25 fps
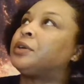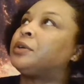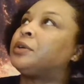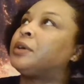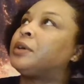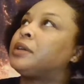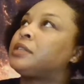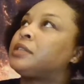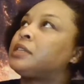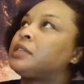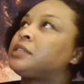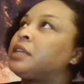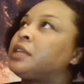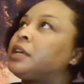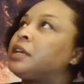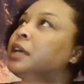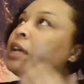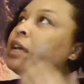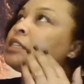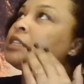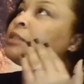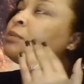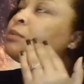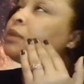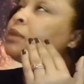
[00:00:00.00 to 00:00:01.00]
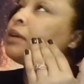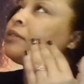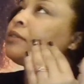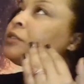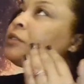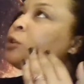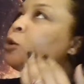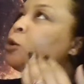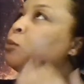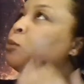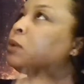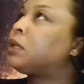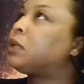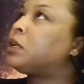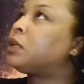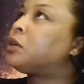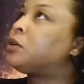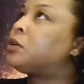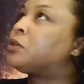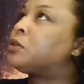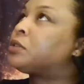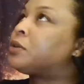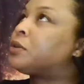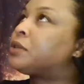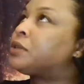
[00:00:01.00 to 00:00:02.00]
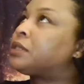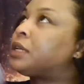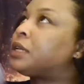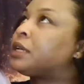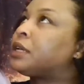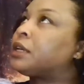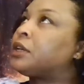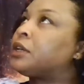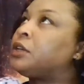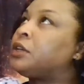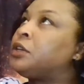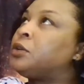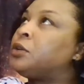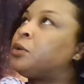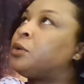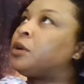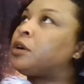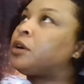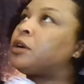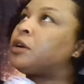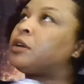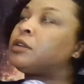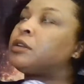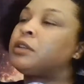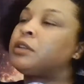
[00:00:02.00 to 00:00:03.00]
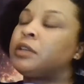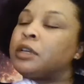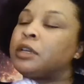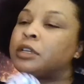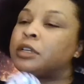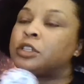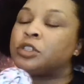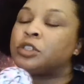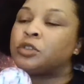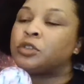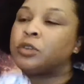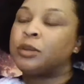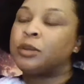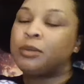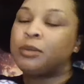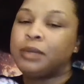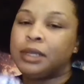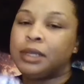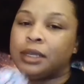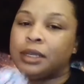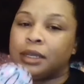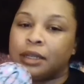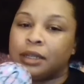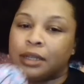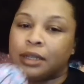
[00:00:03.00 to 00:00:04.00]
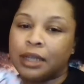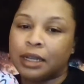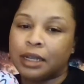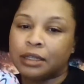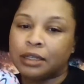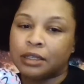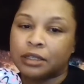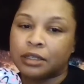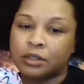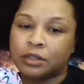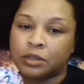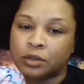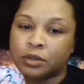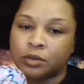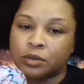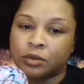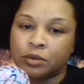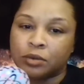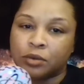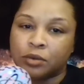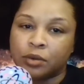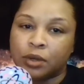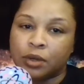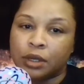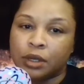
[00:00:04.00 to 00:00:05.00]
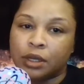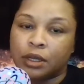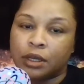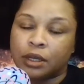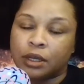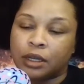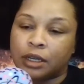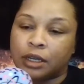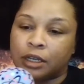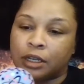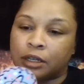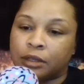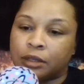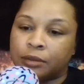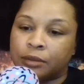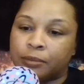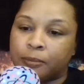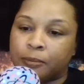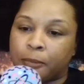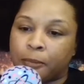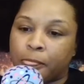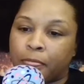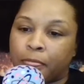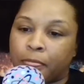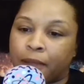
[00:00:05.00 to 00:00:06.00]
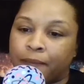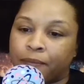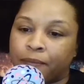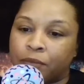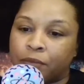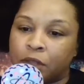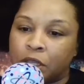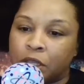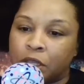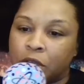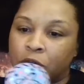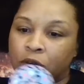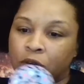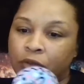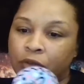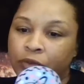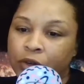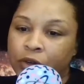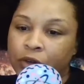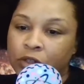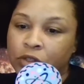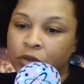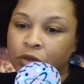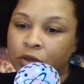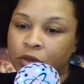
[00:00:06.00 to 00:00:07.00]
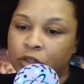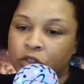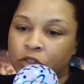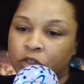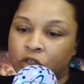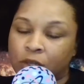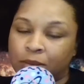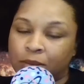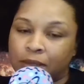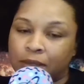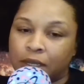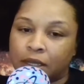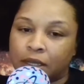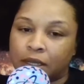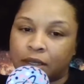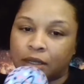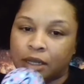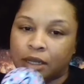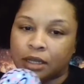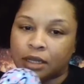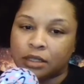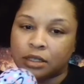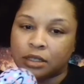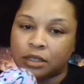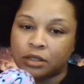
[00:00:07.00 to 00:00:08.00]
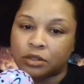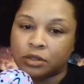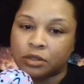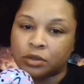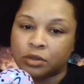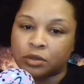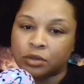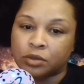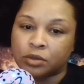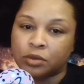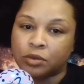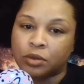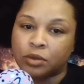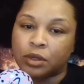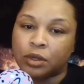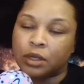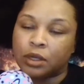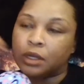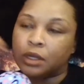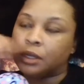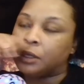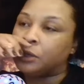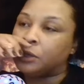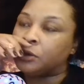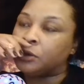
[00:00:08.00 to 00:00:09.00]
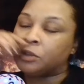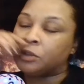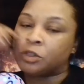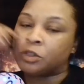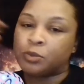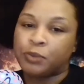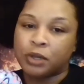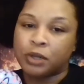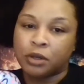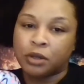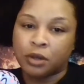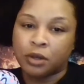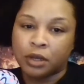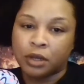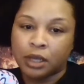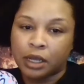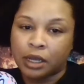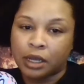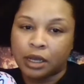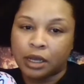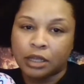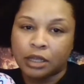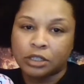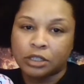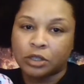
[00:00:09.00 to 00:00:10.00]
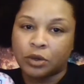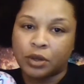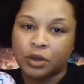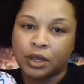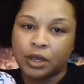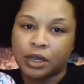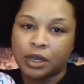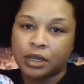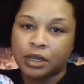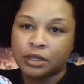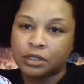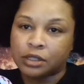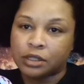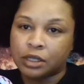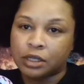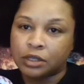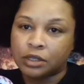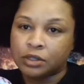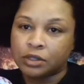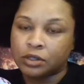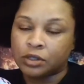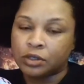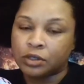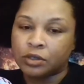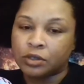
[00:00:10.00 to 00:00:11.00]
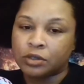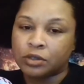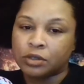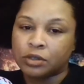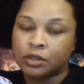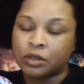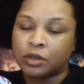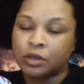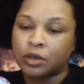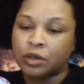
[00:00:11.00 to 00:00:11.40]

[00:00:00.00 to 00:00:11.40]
as they say, as above, so below. So it's like you are extremely connected to the universe. You're extremely connected to your spirit guides, your ancestors.